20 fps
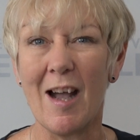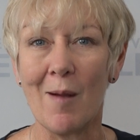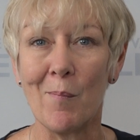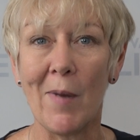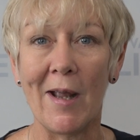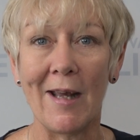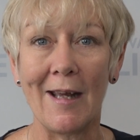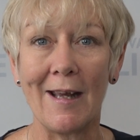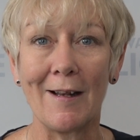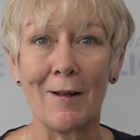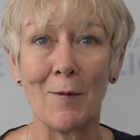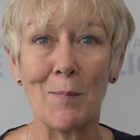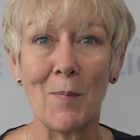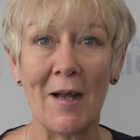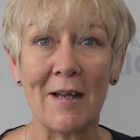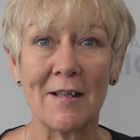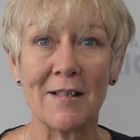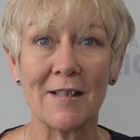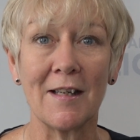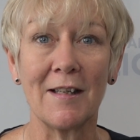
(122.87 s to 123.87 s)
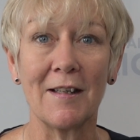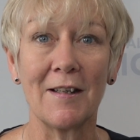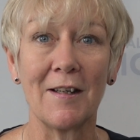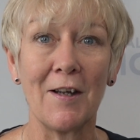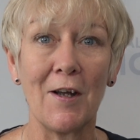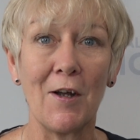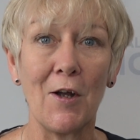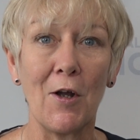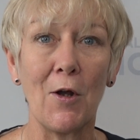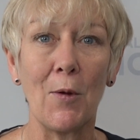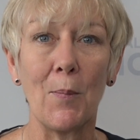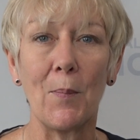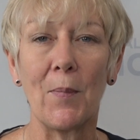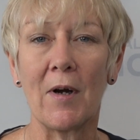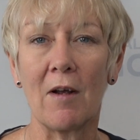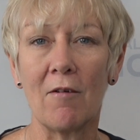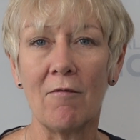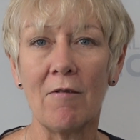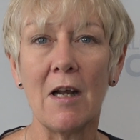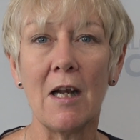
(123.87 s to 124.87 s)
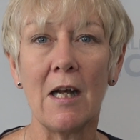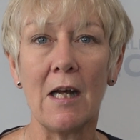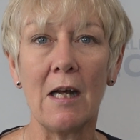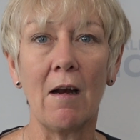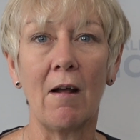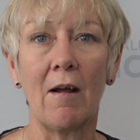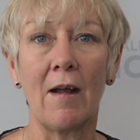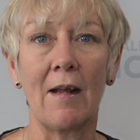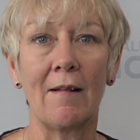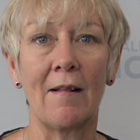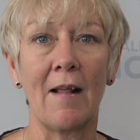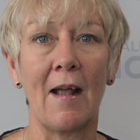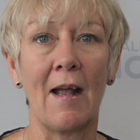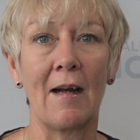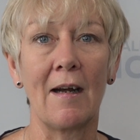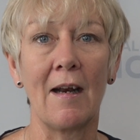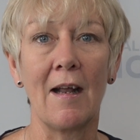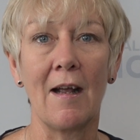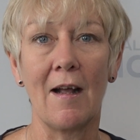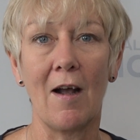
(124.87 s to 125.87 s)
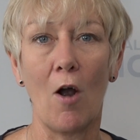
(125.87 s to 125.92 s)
and making them better. But I really liked that